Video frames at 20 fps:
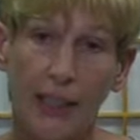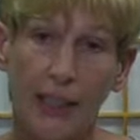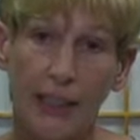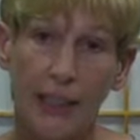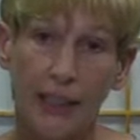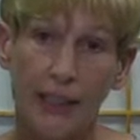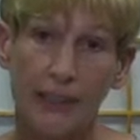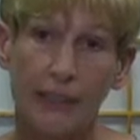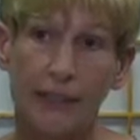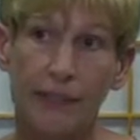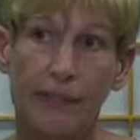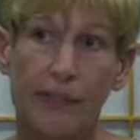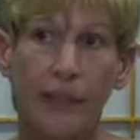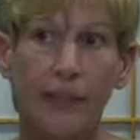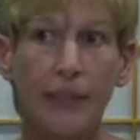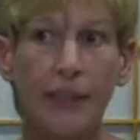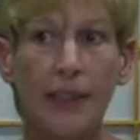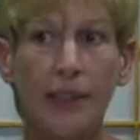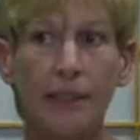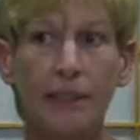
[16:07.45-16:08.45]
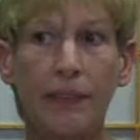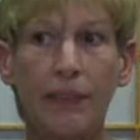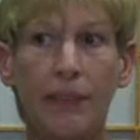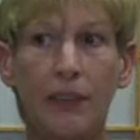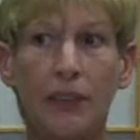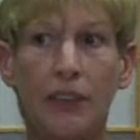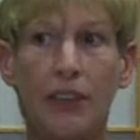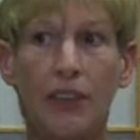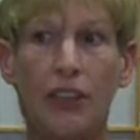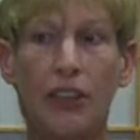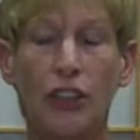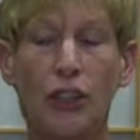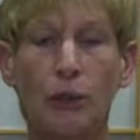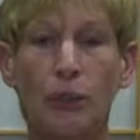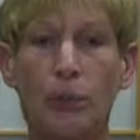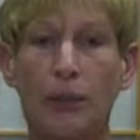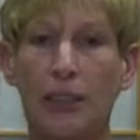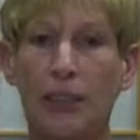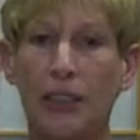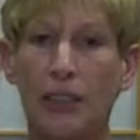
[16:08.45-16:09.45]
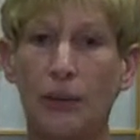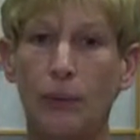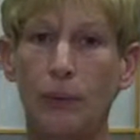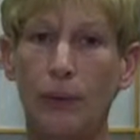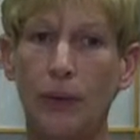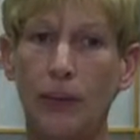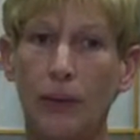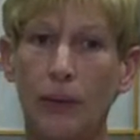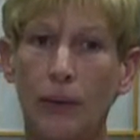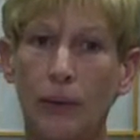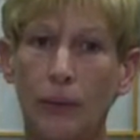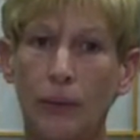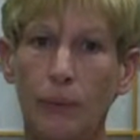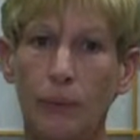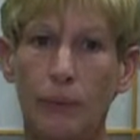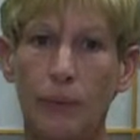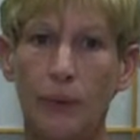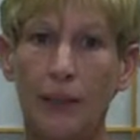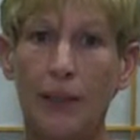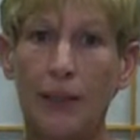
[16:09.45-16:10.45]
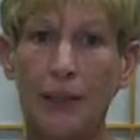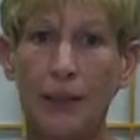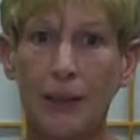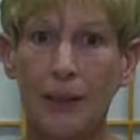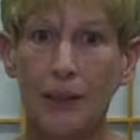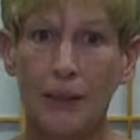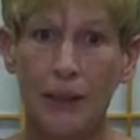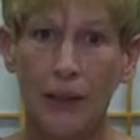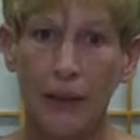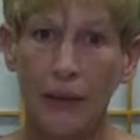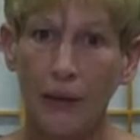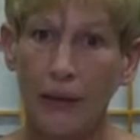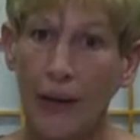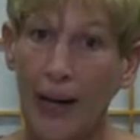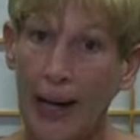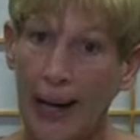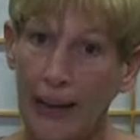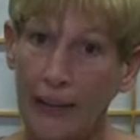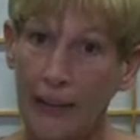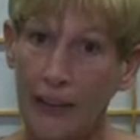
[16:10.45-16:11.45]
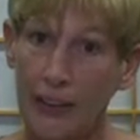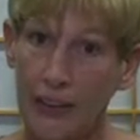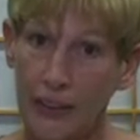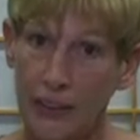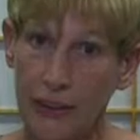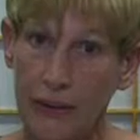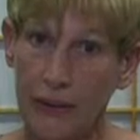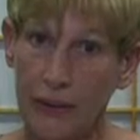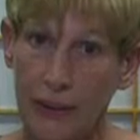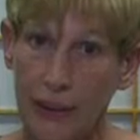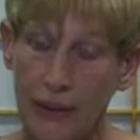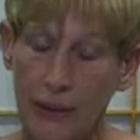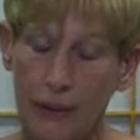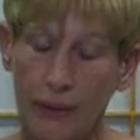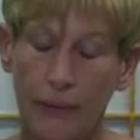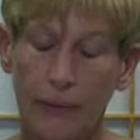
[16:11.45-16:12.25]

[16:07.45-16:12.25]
is very difficult to do because we don't really know how to do it.